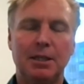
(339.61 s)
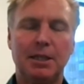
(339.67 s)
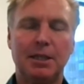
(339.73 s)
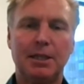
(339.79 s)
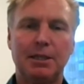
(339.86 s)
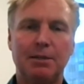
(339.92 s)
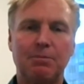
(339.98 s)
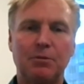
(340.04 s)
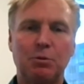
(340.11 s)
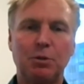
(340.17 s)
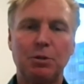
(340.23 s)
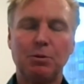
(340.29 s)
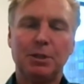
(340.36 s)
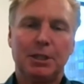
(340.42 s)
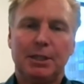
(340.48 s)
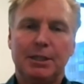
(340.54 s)
We
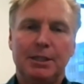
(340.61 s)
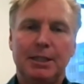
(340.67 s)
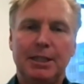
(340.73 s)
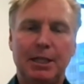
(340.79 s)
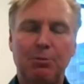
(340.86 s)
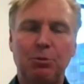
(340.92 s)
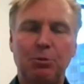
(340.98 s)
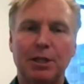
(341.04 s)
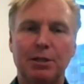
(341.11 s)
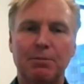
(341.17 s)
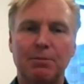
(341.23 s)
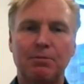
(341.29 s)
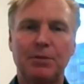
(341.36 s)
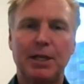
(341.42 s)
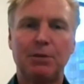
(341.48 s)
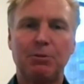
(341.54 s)
really need help with,
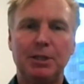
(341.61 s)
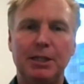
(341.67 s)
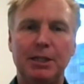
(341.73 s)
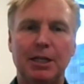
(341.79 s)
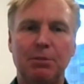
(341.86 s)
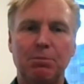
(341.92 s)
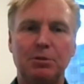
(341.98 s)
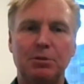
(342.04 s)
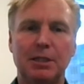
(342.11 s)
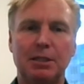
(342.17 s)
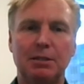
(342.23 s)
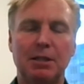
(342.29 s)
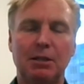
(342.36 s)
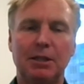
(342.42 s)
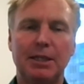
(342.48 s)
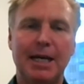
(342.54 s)
and we need help to
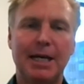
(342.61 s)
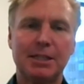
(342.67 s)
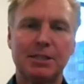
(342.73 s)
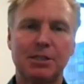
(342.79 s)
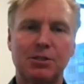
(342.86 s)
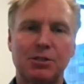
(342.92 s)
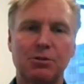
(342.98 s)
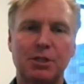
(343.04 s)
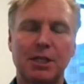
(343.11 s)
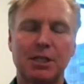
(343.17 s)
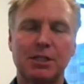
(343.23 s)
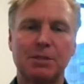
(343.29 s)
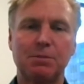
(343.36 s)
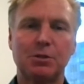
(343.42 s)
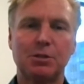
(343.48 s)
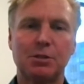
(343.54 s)
not only access those
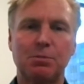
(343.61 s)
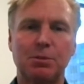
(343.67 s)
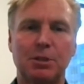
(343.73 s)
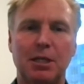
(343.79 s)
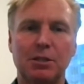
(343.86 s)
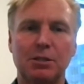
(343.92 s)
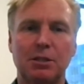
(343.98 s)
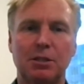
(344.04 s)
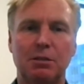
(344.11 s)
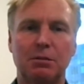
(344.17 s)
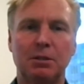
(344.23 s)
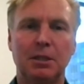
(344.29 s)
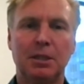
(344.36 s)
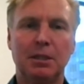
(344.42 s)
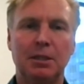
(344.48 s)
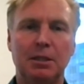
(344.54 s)
customers, but
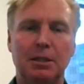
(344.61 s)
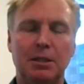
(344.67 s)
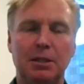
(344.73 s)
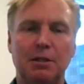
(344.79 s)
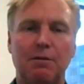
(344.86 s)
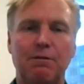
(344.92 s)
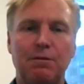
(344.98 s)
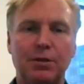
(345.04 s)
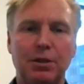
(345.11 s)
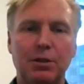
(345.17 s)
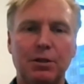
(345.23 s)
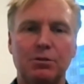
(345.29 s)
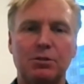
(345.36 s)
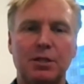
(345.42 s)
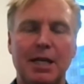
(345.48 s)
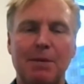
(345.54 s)
also, fill
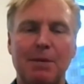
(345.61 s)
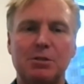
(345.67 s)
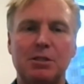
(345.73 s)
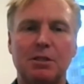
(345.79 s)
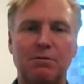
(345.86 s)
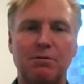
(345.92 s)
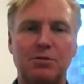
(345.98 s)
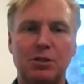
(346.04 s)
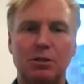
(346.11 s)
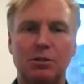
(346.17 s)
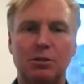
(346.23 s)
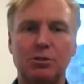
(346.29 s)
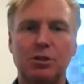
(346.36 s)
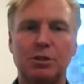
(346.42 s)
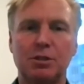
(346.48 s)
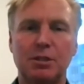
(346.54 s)
those gaps of
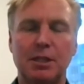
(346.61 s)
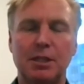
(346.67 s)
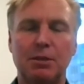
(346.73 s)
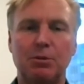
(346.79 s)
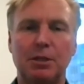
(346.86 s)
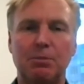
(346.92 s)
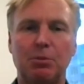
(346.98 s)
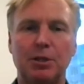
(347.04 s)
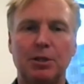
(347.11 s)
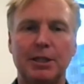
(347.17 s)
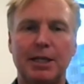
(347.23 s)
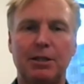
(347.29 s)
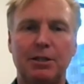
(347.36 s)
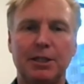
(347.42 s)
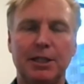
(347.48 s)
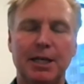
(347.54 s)
solutions that really bring that
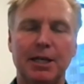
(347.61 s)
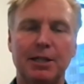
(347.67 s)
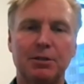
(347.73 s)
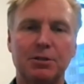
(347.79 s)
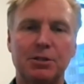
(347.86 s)
all together.